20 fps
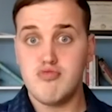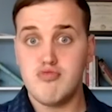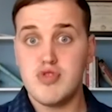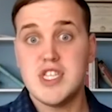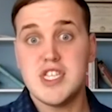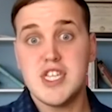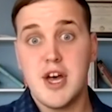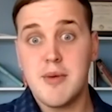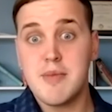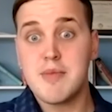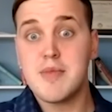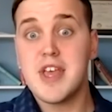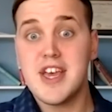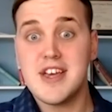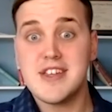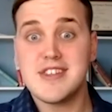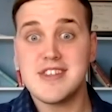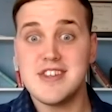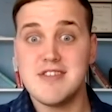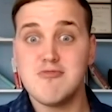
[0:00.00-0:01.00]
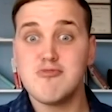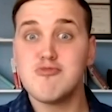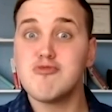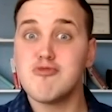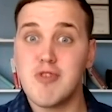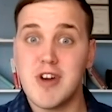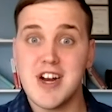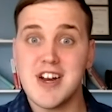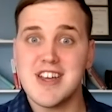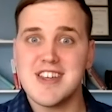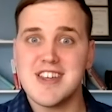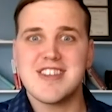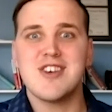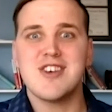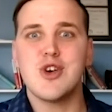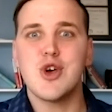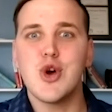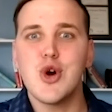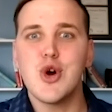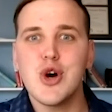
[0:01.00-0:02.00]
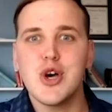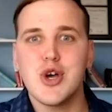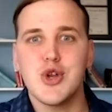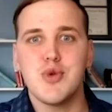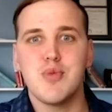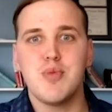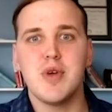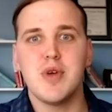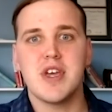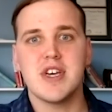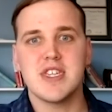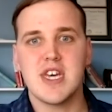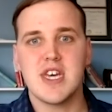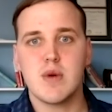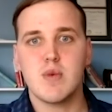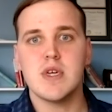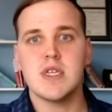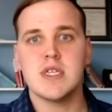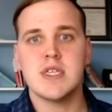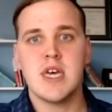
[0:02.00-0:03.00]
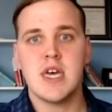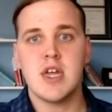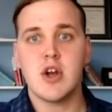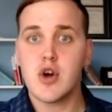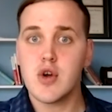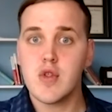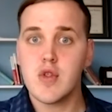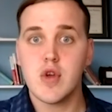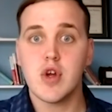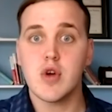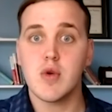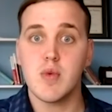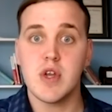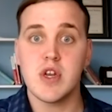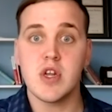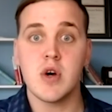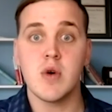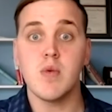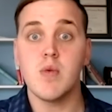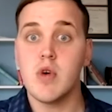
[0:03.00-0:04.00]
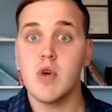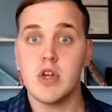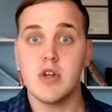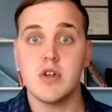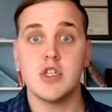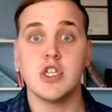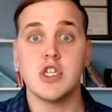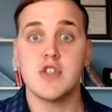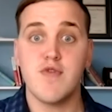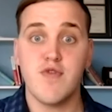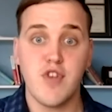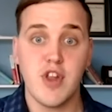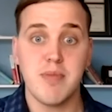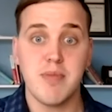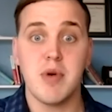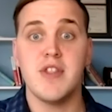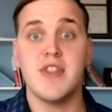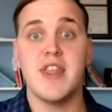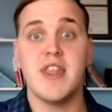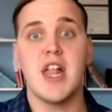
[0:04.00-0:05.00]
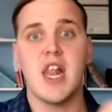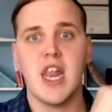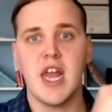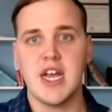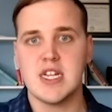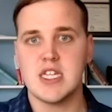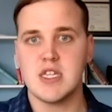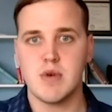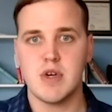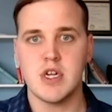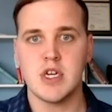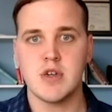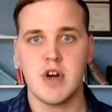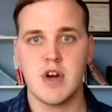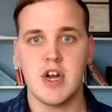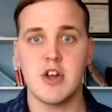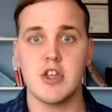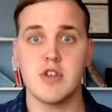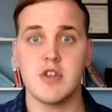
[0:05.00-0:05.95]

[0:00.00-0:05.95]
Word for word: some kissing, right, is good because, like we said earlier, we don't want to just flip on that light switch, right?